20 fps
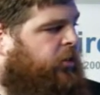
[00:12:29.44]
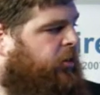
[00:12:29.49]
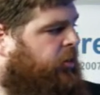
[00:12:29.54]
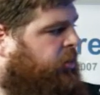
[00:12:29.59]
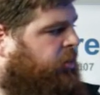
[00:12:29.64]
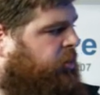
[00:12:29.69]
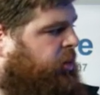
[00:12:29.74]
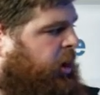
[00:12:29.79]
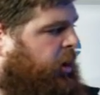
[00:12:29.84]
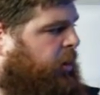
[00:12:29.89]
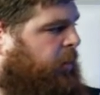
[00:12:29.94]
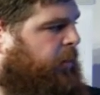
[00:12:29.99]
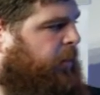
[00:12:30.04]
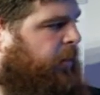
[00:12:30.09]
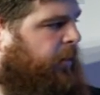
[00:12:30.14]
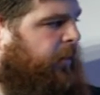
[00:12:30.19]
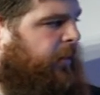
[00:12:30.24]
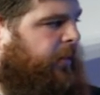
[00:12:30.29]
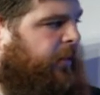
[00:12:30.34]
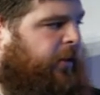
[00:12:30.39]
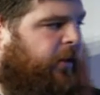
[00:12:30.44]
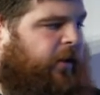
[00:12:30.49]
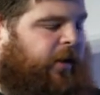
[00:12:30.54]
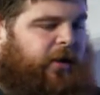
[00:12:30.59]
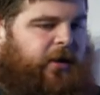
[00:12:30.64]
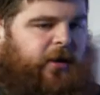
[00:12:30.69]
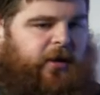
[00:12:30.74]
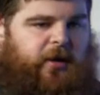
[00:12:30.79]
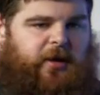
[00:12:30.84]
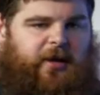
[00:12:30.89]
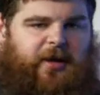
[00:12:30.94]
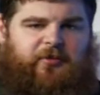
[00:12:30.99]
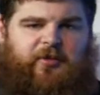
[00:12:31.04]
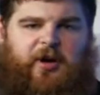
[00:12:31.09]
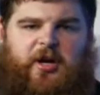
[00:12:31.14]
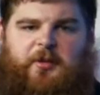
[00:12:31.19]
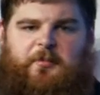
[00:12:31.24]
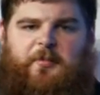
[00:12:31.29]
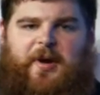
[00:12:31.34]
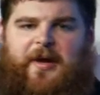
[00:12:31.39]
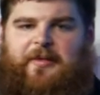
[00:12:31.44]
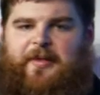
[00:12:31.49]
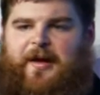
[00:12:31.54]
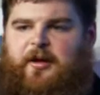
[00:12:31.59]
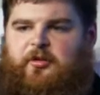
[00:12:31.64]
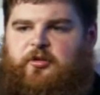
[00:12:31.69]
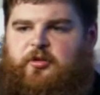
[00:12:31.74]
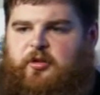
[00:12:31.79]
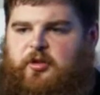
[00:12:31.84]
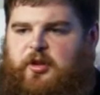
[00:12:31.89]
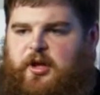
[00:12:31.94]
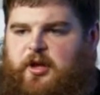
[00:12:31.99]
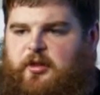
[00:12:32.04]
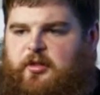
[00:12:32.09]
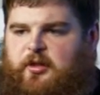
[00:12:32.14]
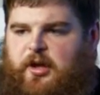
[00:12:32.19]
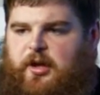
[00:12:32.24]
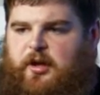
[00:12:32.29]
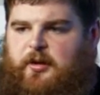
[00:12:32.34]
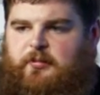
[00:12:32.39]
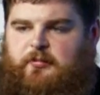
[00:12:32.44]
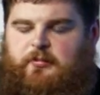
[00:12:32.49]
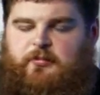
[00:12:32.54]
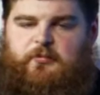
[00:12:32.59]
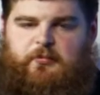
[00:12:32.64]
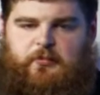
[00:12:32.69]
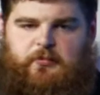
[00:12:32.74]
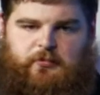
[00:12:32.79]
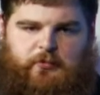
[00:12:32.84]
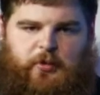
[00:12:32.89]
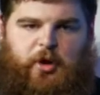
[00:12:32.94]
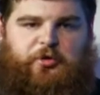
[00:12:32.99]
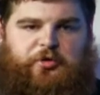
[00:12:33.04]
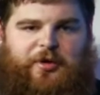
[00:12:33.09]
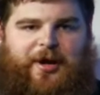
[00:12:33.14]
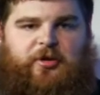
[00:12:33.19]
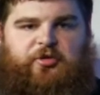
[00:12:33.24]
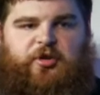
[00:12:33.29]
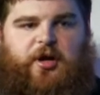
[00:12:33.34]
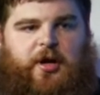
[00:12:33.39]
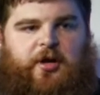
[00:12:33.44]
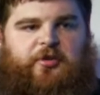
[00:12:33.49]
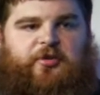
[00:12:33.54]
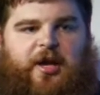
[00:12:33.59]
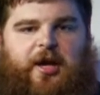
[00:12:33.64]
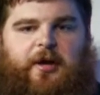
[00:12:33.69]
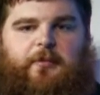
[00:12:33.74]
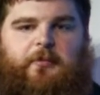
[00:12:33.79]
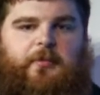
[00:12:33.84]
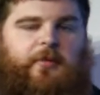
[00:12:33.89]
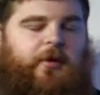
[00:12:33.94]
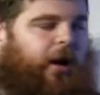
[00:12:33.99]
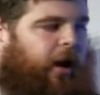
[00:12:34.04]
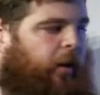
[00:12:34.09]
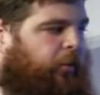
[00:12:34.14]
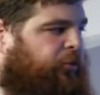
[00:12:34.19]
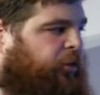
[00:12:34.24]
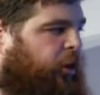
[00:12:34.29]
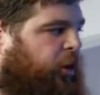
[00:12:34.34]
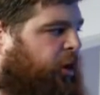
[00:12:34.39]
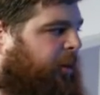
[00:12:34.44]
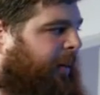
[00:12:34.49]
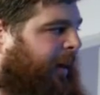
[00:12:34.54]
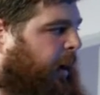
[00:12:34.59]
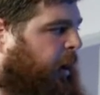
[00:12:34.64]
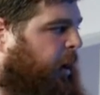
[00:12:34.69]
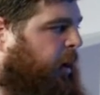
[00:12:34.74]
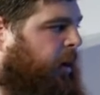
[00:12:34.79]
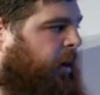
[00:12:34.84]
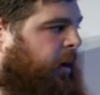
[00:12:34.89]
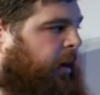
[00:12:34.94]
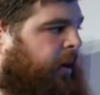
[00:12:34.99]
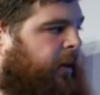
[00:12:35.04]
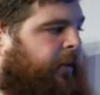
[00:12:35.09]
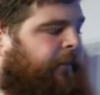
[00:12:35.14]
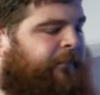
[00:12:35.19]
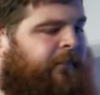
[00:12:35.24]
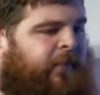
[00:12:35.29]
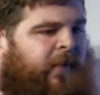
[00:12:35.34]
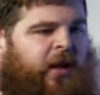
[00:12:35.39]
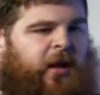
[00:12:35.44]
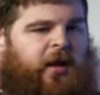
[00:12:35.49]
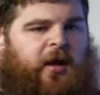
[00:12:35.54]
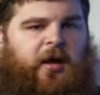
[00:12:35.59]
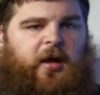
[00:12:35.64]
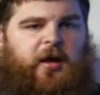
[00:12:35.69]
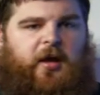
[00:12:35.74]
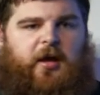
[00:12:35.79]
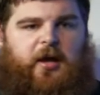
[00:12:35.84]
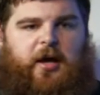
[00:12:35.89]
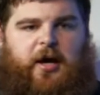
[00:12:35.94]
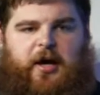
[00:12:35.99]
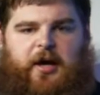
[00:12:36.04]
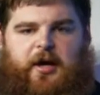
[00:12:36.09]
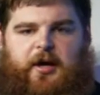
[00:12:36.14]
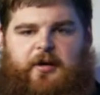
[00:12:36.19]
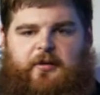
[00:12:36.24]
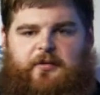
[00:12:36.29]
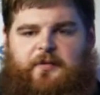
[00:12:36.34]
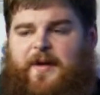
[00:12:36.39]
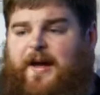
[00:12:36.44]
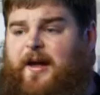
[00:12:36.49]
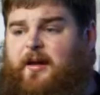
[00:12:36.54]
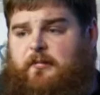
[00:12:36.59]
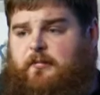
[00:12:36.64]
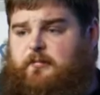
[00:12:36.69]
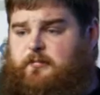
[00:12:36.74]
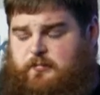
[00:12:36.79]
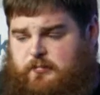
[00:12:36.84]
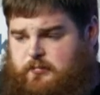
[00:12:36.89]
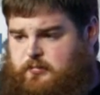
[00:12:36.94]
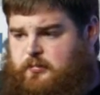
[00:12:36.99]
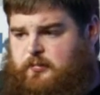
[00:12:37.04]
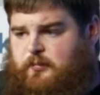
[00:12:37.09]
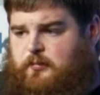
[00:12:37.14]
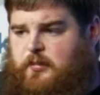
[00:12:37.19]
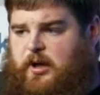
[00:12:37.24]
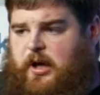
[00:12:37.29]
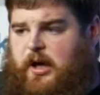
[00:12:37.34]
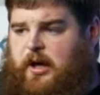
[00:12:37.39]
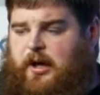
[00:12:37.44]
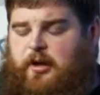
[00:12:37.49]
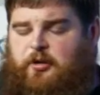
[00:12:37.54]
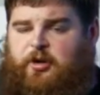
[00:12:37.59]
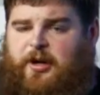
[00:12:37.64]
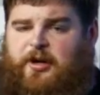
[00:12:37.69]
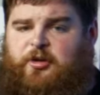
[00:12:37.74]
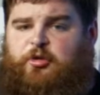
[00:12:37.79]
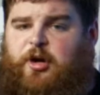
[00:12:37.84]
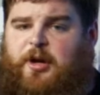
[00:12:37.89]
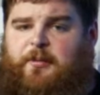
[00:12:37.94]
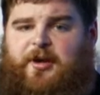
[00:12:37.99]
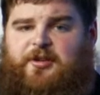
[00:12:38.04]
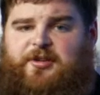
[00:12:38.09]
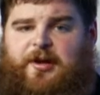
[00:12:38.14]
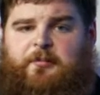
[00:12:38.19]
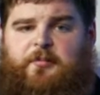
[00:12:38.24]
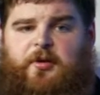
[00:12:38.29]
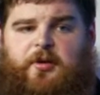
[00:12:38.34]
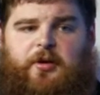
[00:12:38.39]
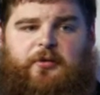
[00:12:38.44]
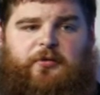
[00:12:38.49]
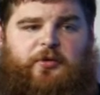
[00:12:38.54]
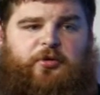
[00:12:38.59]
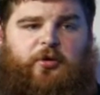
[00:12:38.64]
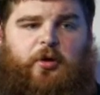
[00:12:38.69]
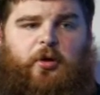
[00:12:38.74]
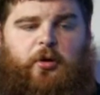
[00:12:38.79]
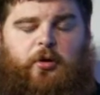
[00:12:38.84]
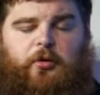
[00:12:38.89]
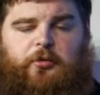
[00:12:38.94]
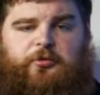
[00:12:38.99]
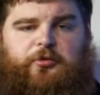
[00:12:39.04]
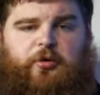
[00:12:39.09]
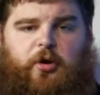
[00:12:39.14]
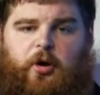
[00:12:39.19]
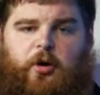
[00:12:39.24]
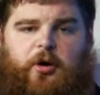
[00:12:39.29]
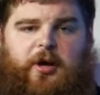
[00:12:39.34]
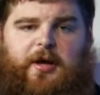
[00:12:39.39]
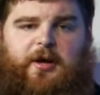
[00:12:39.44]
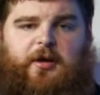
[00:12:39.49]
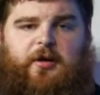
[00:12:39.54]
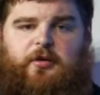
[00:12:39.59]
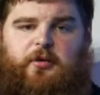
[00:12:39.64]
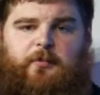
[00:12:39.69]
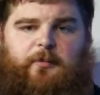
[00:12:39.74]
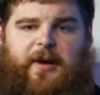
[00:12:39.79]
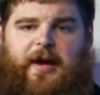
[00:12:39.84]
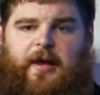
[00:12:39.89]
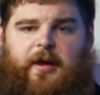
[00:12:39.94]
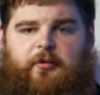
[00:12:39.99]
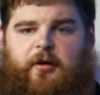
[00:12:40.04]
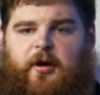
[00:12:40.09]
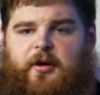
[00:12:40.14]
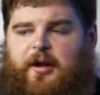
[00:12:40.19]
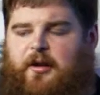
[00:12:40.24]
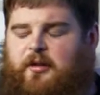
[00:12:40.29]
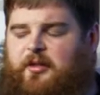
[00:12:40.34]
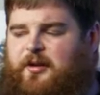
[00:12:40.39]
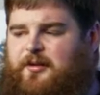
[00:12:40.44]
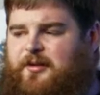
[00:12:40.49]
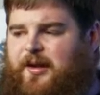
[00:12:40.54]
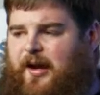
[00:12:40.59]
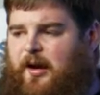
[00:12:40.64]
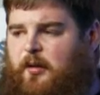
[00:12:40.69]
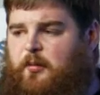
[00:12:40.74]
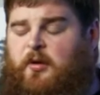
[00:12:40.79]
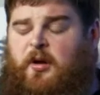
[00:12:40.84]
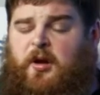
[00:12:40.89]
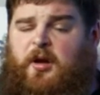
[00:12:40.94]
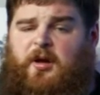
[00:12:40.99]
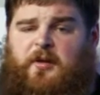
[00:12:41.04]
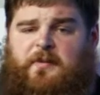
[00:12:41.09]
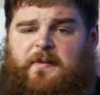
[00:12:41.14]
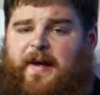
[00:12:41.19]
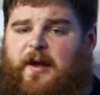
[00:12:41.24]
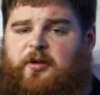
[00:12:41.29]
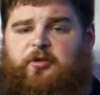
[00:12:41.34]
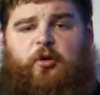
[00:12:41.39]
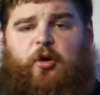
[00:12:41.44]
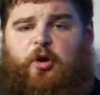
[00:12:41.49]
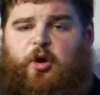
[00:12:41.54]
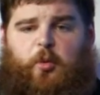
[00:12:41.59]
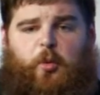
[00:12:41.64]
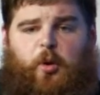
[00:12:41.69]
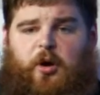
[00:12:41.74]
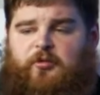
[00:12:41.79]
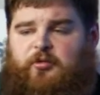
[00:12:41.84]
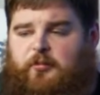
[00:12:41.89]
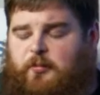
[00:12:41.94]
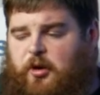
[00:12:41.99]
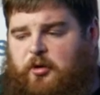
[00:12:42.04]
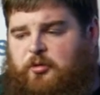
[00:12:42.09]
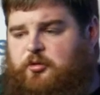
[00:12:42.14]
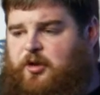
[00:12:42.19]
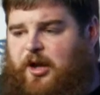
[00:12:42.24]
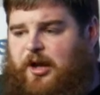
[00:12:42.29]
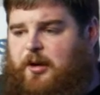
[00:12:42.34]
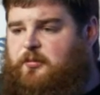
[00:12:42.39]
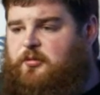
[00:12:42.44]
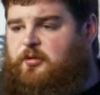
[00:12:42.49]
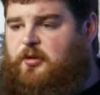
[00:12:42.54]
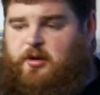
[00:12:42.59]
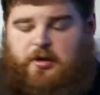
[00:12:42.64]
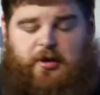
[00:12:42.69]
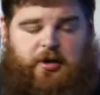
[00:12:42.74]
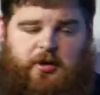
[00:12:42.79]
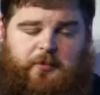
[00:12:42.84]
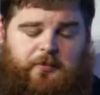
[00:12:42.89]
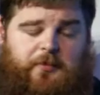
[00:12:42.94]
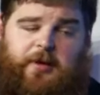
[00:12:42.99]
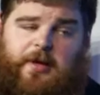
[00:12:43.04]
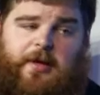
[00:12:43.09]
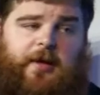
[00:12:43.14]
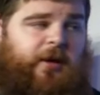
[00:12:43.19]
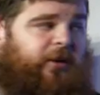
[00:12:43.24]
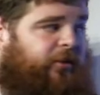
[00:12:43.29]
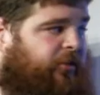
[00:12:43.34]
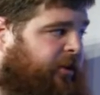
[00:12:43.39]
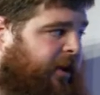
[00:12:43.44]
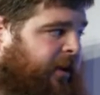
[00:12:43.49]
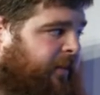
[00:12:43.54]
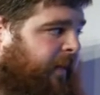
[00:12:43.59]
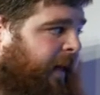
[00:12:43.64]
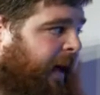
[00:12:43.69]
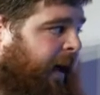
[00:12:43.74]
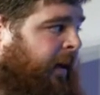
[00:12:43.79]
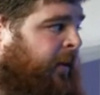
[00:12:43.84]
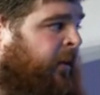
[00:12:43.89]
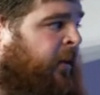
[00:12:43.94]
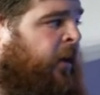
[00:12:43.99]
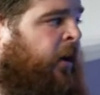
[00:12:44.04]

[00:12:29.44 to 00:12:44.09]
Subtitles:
So if I compare that to the most agile team I was talking about earlier, that extreme example of us all talking and barely writing anything down, that's not going to work for most teams, and I completely concede that.